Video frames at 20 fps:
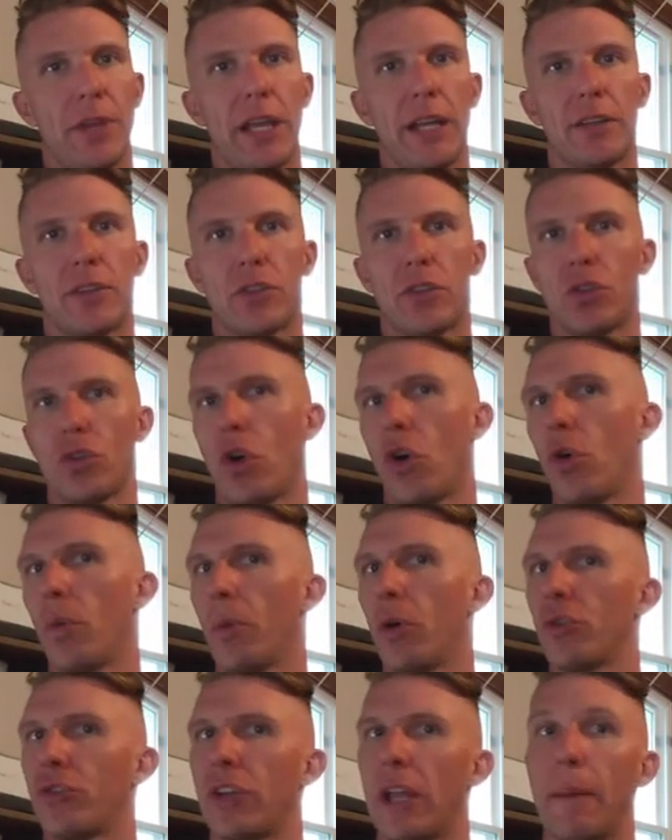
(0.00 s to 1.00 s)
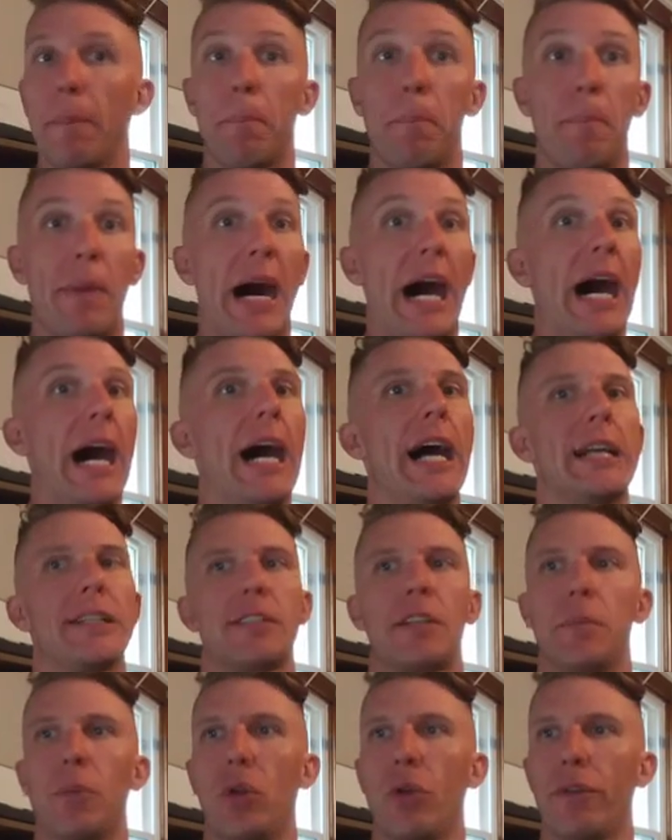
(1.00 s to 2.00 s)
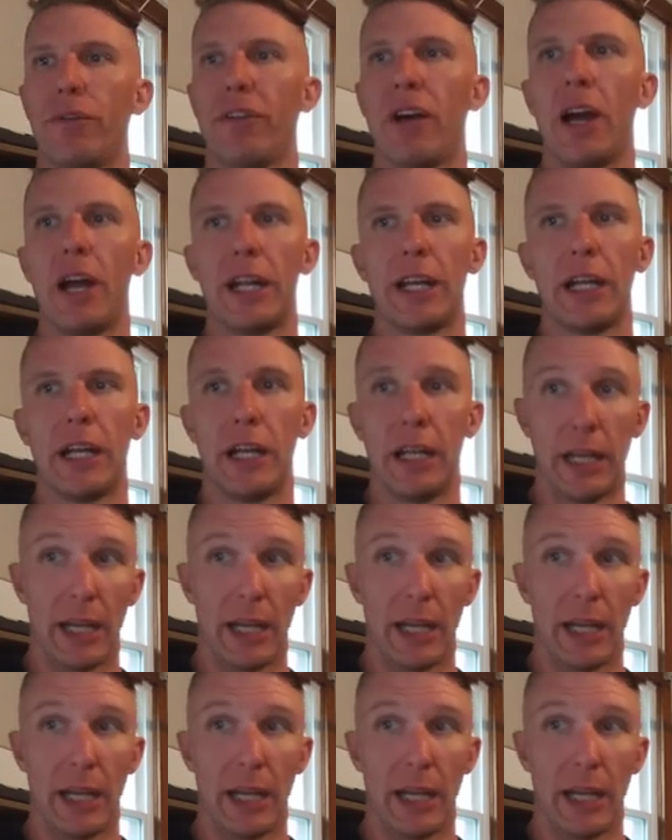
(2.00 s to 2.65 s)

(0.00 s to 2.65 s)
It's almost impossible to find.